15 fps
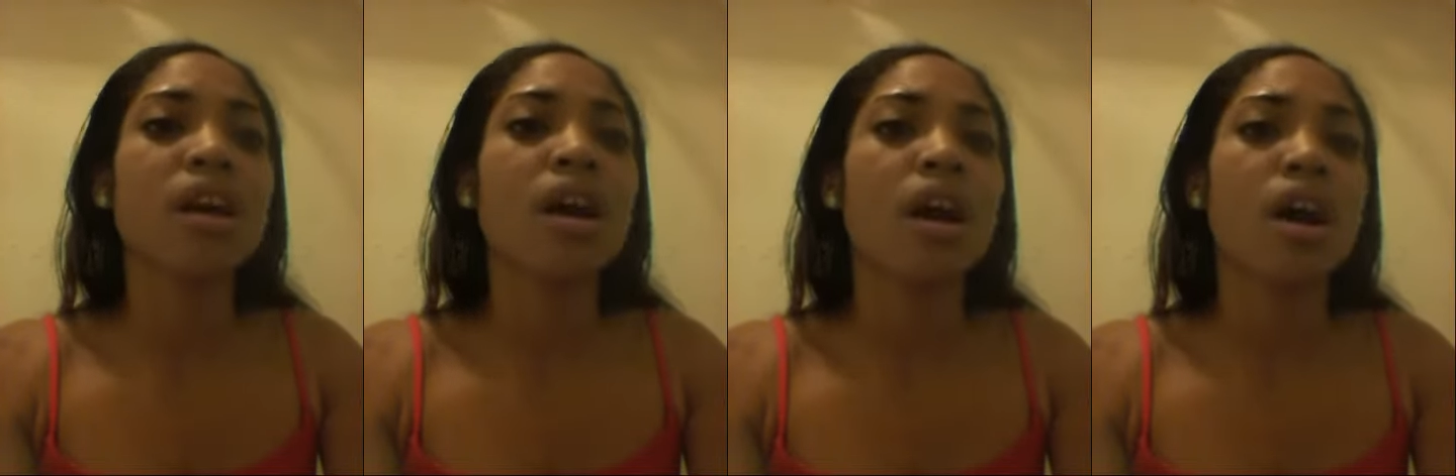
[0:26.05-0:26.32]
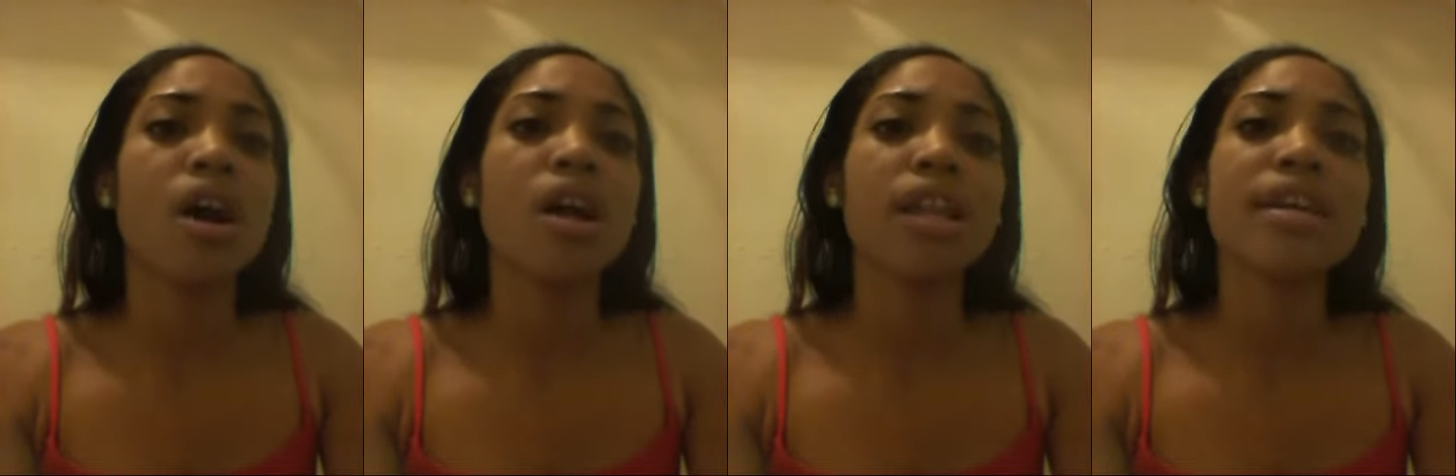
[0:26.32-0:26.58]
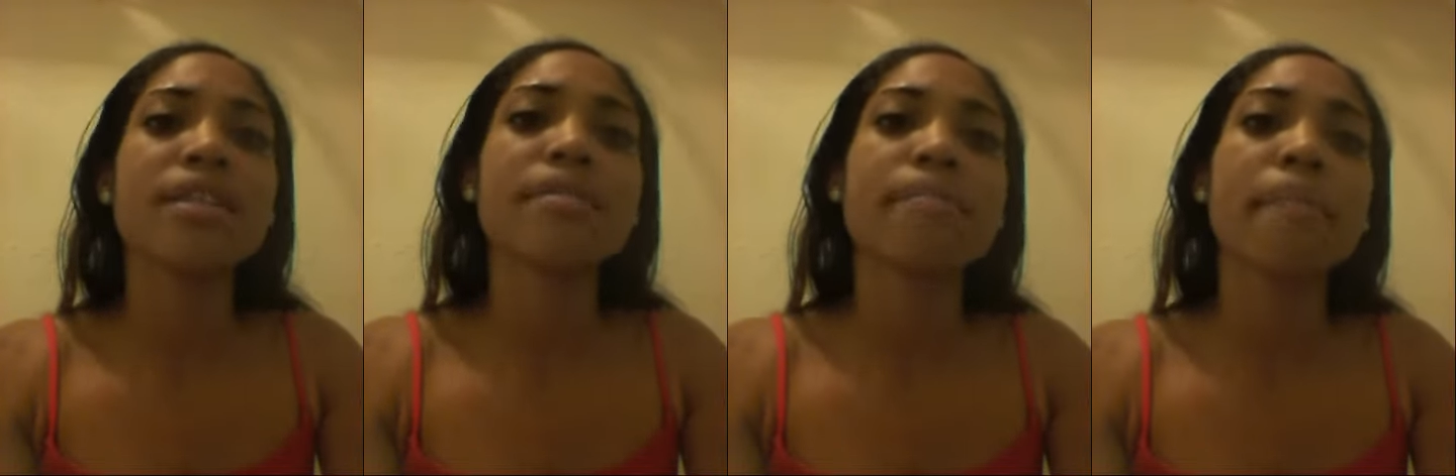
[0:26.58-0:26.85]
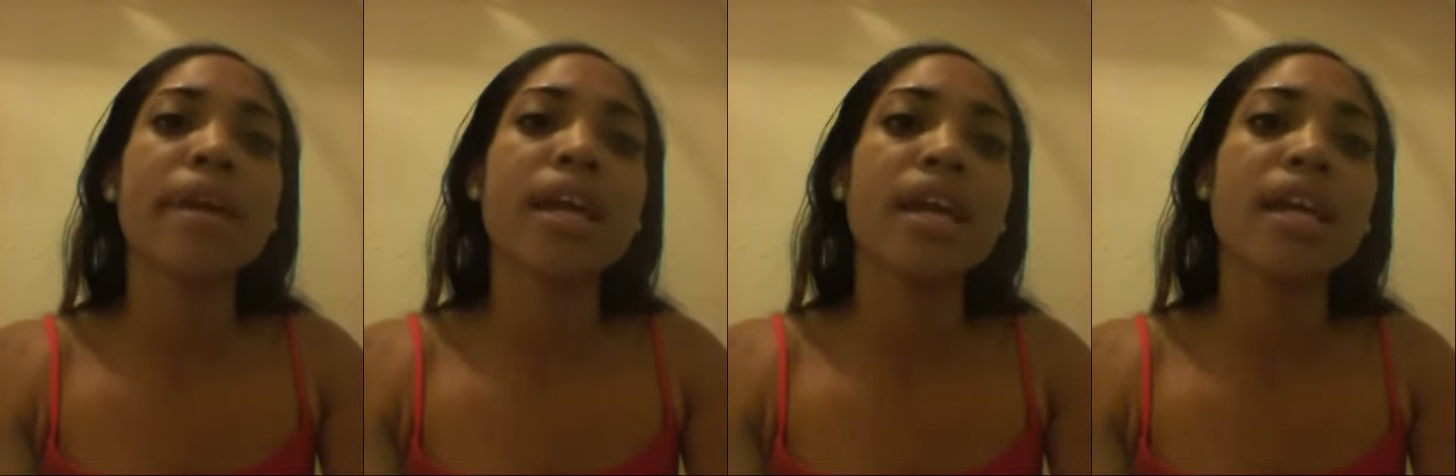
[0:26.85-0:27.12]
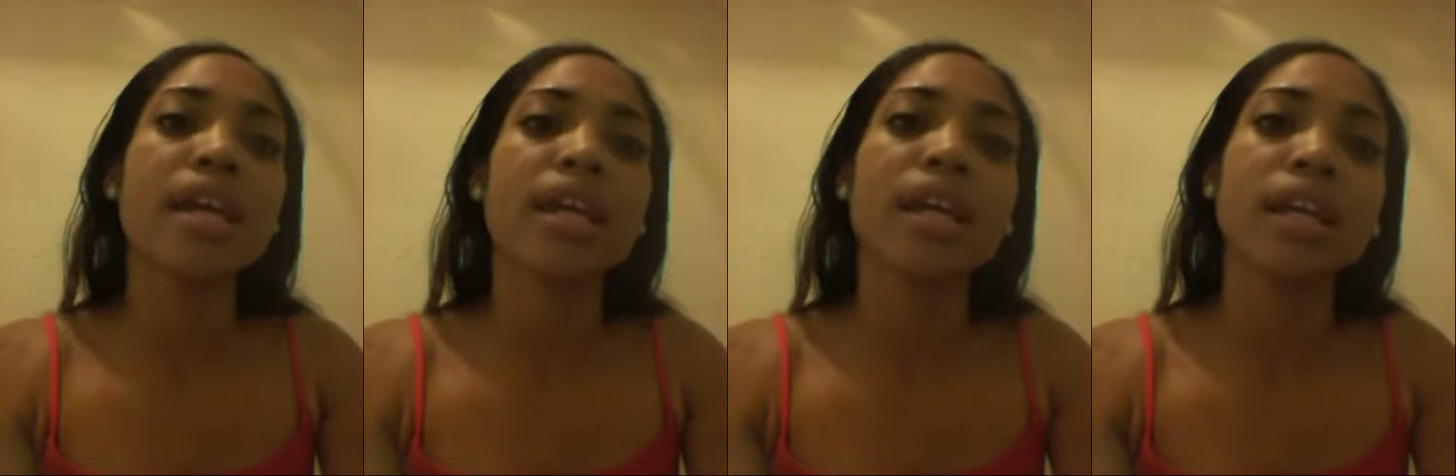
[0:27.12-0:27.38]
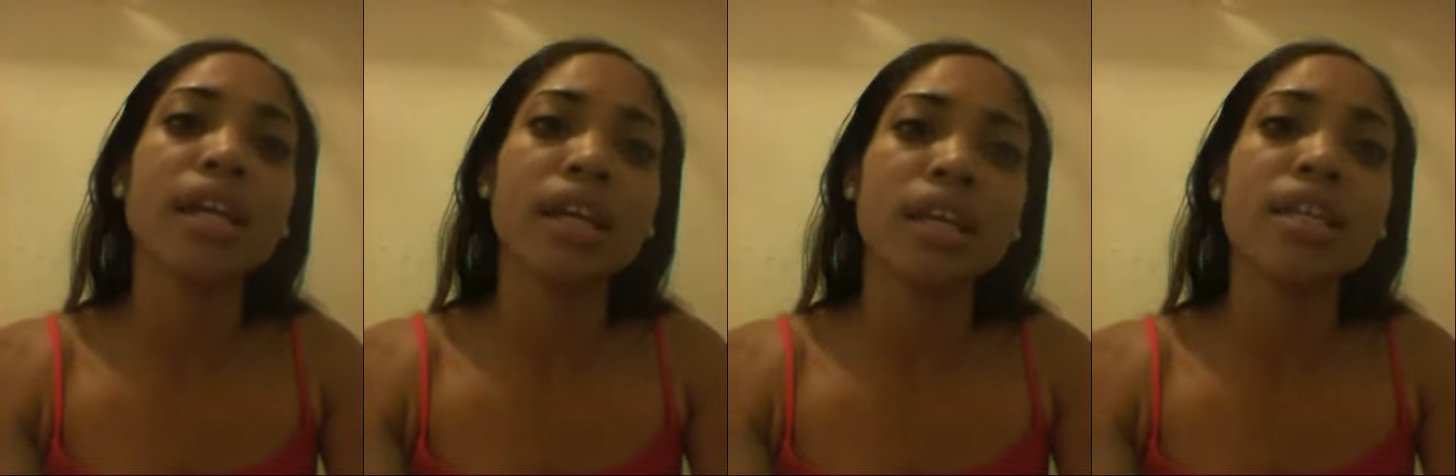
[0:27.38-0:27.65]
calling
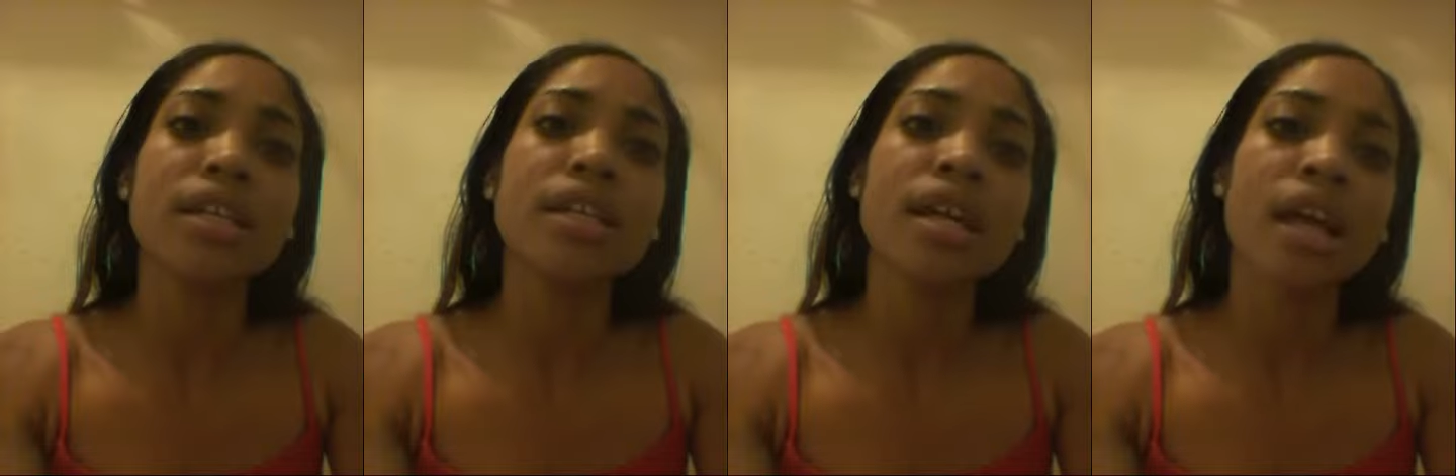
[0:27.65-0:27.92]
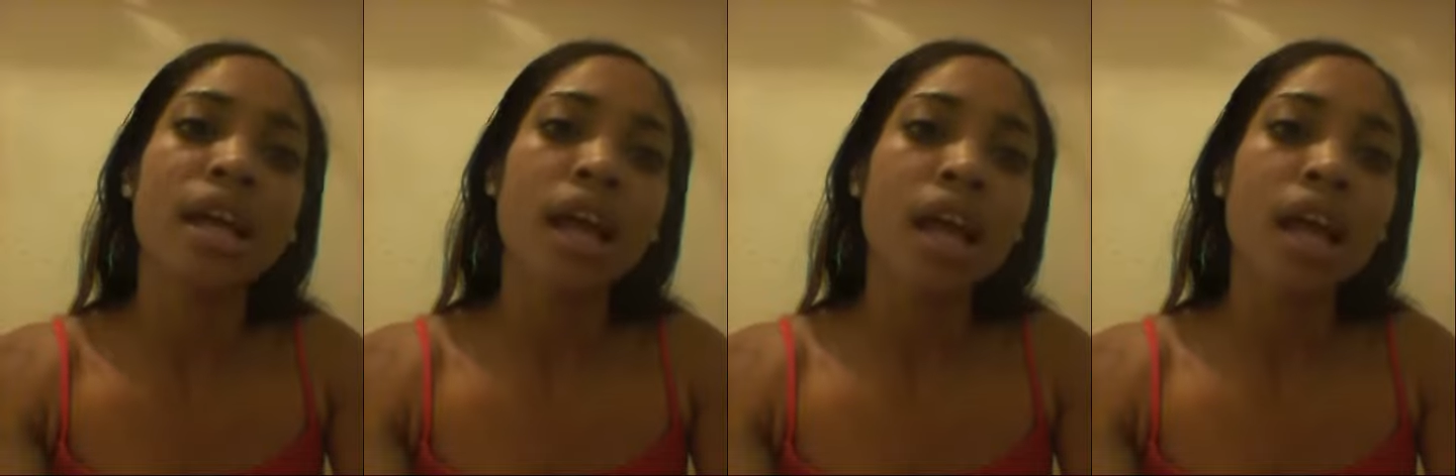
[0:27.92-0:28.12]
me